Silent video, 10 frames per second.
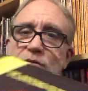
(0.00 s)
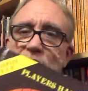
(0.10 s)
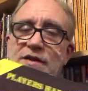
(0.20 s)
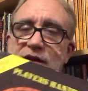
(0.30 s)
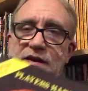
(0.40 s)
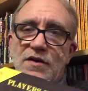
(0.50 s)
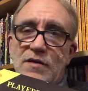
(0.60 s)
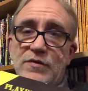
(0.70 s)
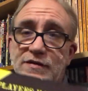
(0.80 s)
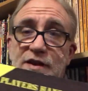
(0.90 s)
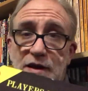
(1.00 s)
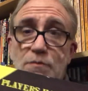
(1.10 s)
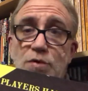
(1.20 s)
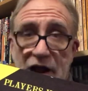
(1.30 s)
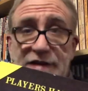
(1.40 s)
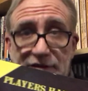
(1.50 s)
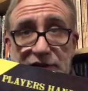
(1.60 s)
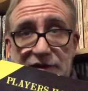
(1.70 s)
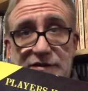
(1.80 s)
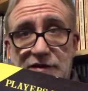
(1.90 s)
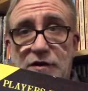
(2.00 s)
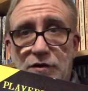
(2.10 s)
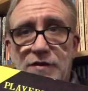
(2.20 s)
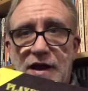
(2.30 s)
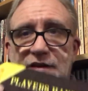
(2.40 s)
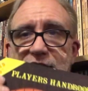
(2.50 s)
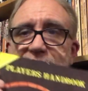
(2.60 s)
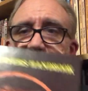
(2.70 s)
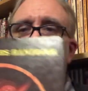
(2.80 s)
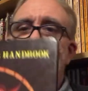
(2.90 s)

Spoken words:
one thing Gary was thinking practically too, the idea that